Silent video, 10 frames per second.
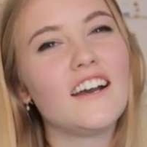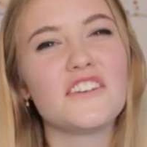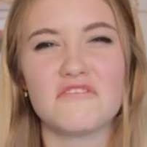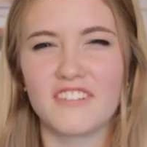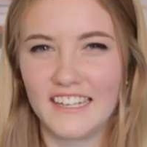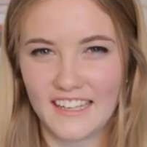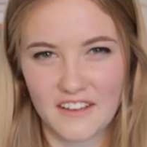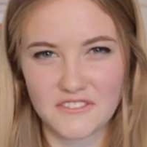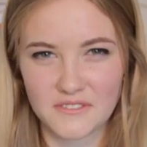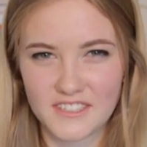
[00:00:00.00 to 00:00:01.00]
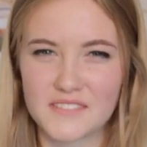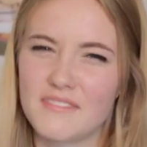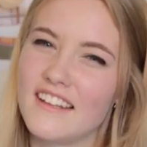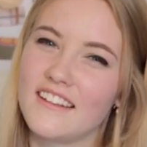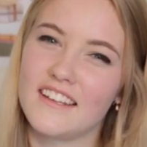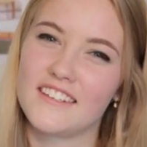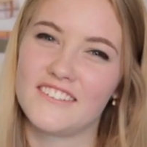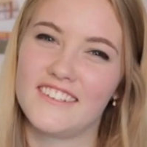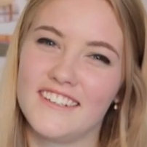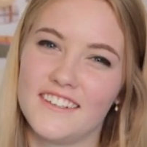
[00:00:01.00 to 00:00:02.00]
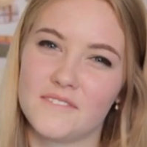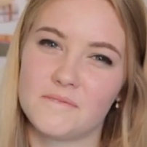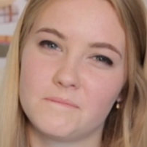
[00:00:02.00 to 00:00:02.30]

I don't really have to explain that, do I?